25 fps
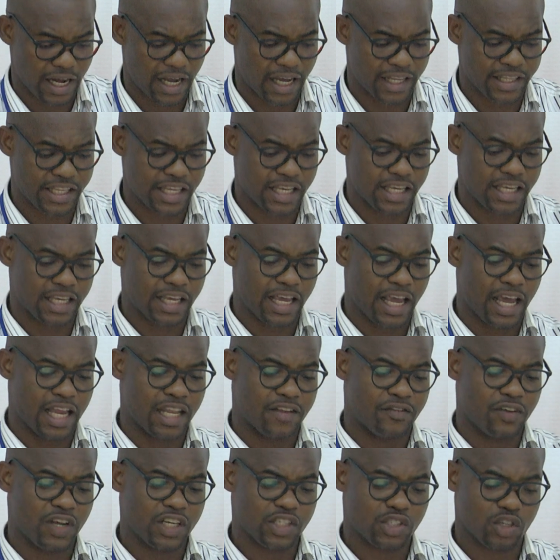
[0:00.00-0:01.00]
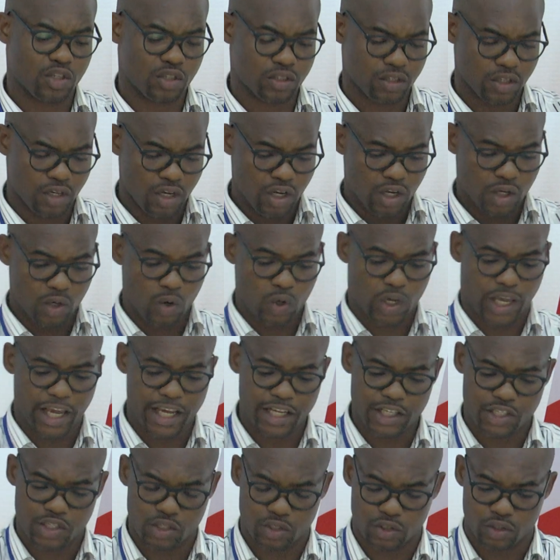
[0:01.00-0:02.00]
and the elevation
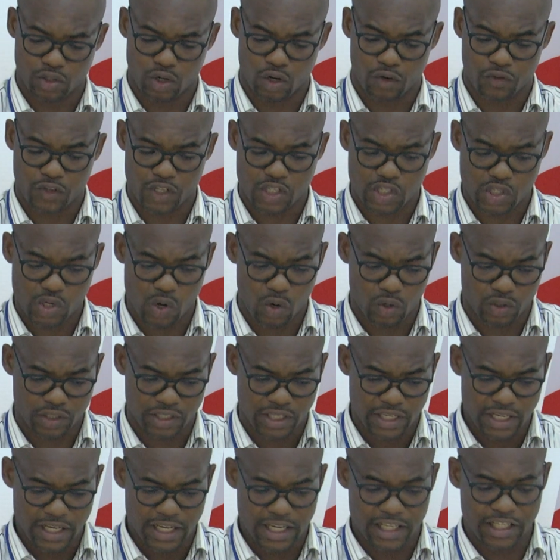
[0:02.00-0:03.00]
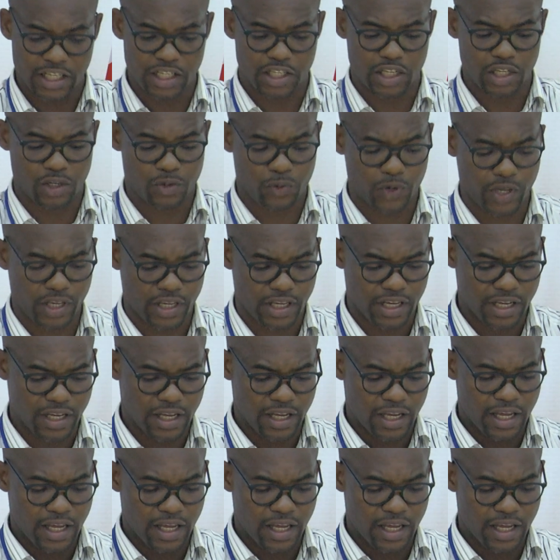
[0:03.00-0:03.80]
location of the sun in a degree.